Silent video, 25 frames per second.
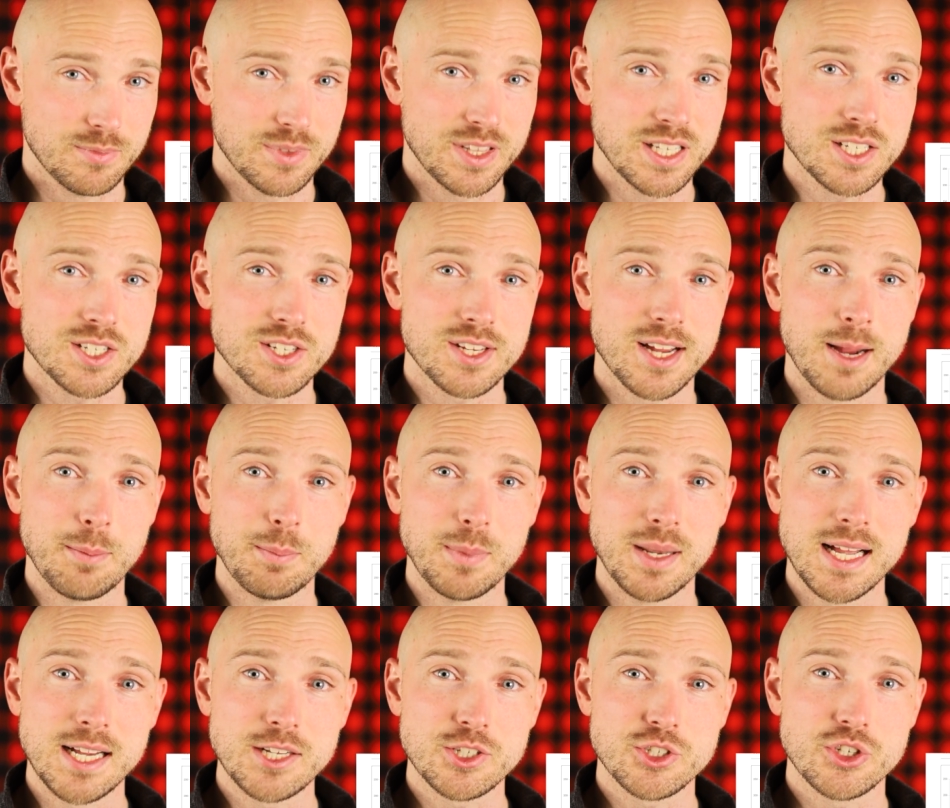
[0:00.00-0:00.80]
this
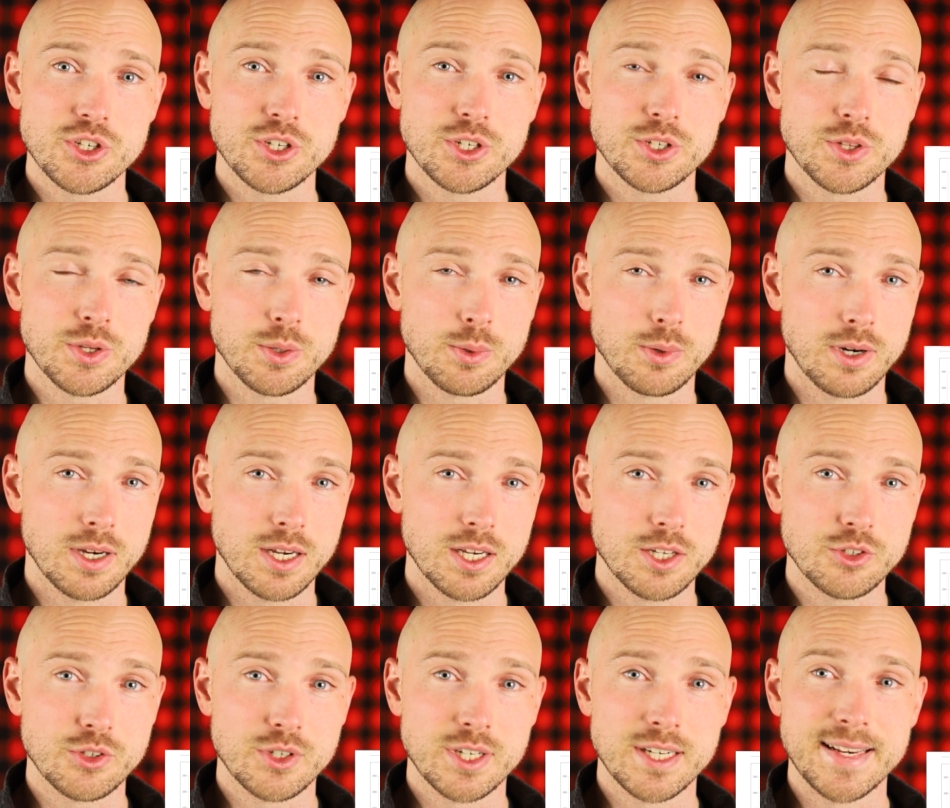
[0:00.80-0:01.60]
time last year, there were
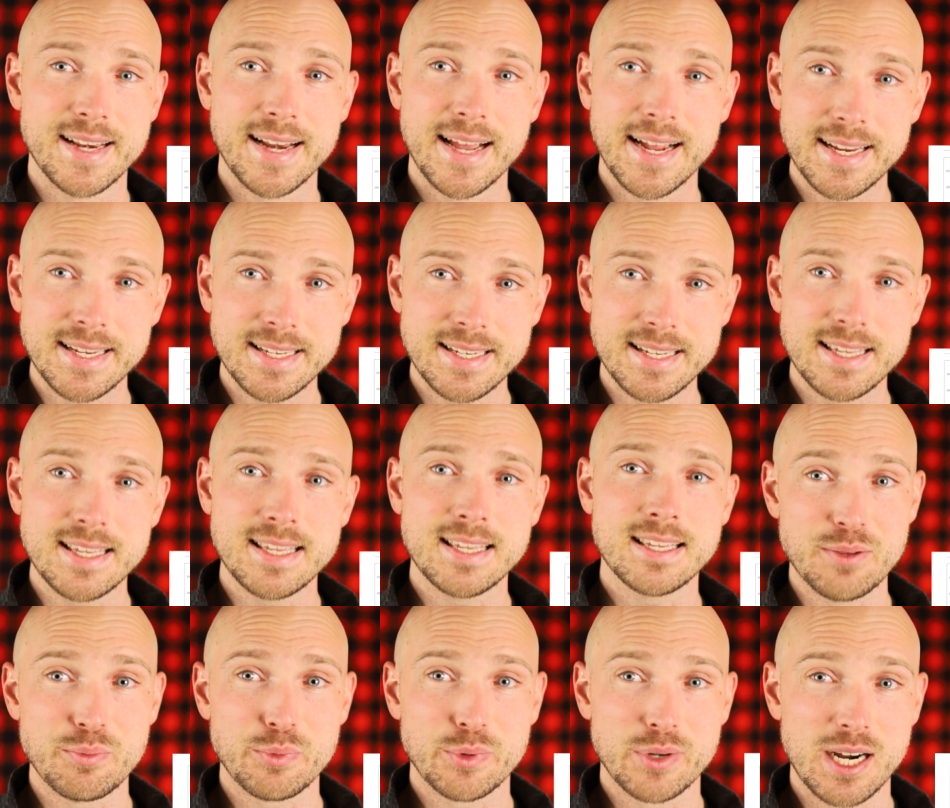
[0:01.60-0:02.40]

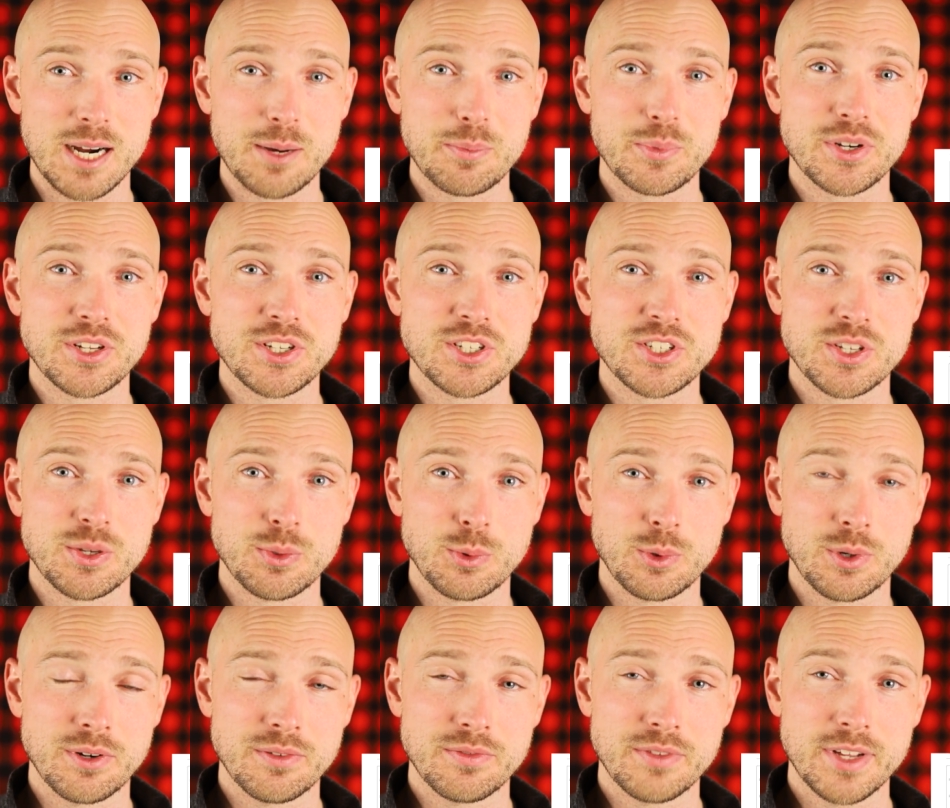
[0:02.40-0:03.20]
190 properties that
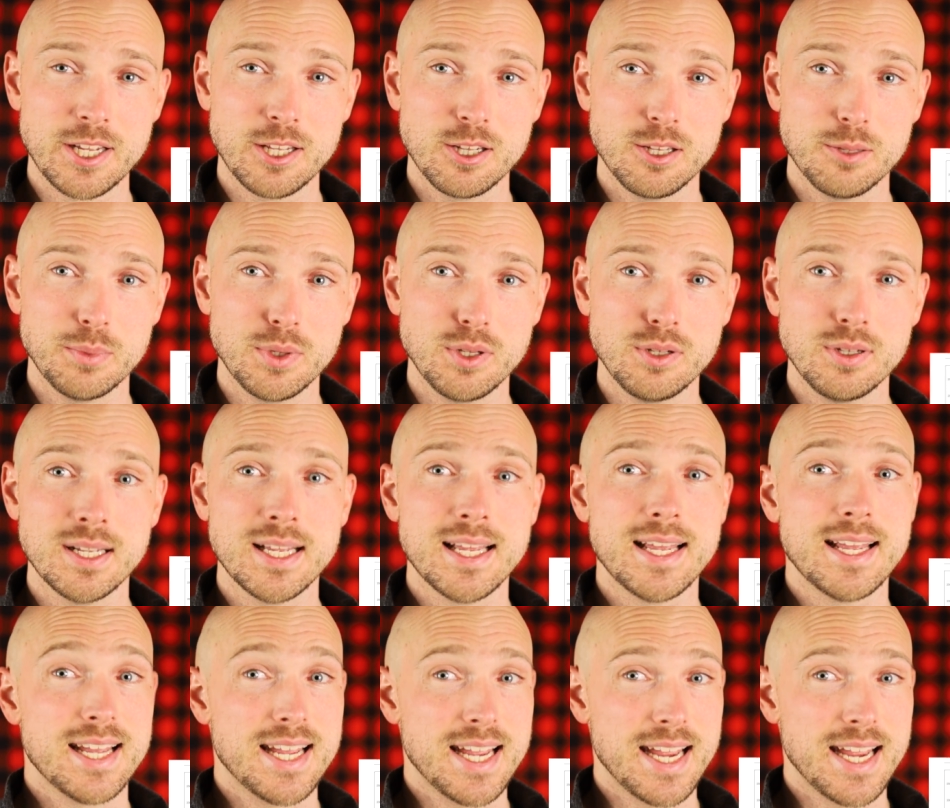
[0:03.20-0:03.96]
were available.